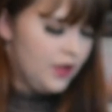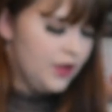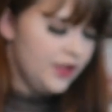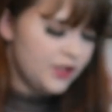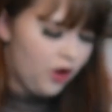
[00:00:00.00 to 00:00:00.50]

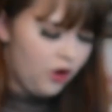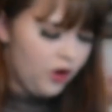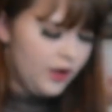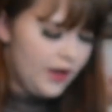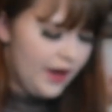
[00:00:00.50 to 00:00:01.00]
These
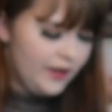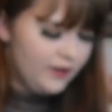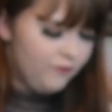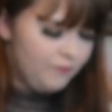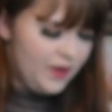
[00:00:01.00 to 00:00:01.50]
are kind
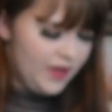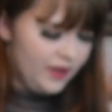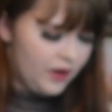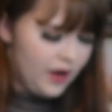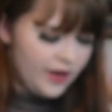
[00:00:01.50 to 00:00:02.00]
of
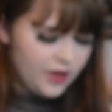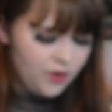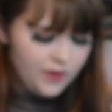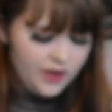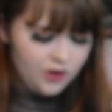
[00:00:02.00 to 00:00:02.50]
big. I
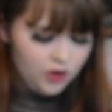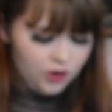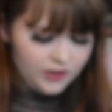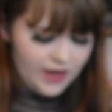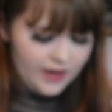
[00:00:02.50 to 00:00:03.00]
know that
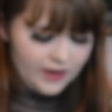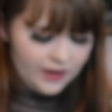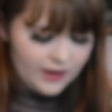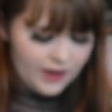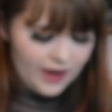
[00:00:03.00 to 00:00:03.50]
her,
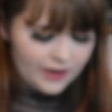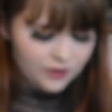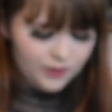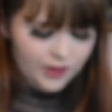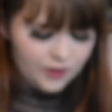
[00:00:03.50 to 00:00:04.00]
I
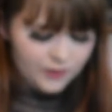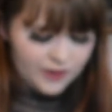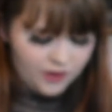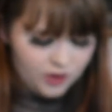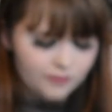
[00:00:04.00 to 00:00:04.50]
don't really know what
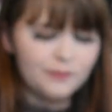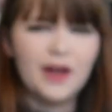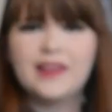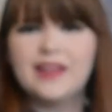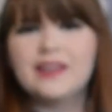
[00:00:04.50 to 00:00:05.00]
they are.
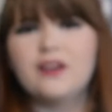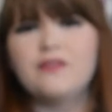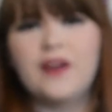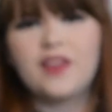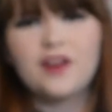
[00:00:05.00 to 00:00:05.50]
I think they're
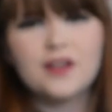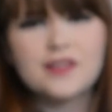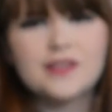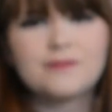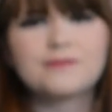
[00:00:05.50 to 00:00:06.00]
feathers.